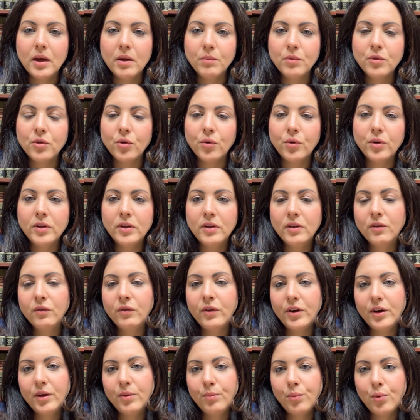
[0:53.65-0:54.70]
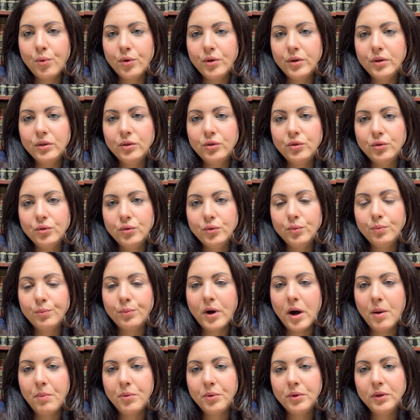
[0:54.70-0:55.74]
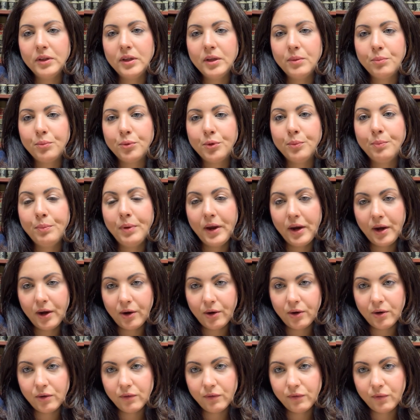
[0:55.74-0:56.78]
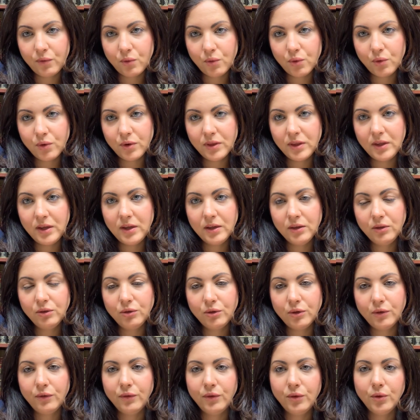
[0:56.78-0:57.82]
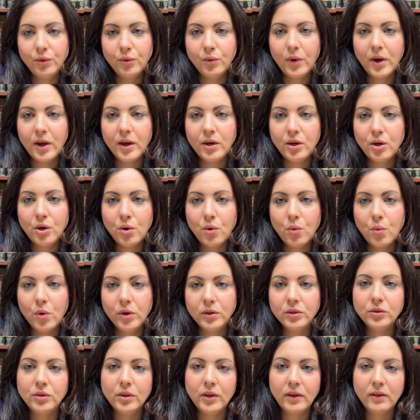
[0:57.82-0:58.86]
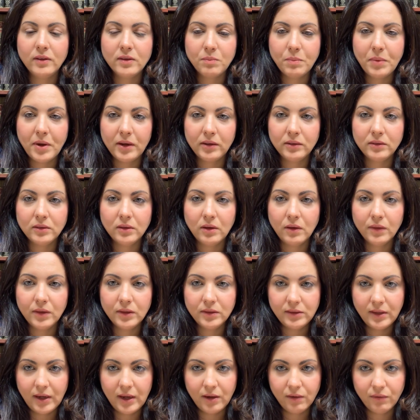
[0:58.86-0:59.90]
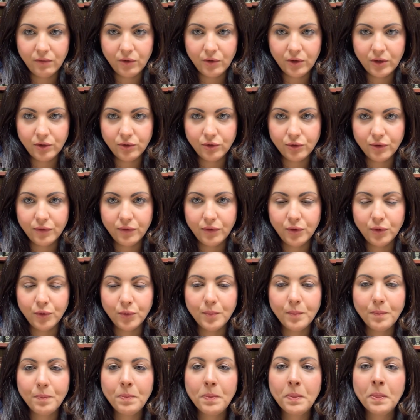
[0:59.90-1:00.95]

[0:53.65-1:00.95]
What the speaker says: So it is very important to properly prepare for the interview and know what to expect on the day of your interview.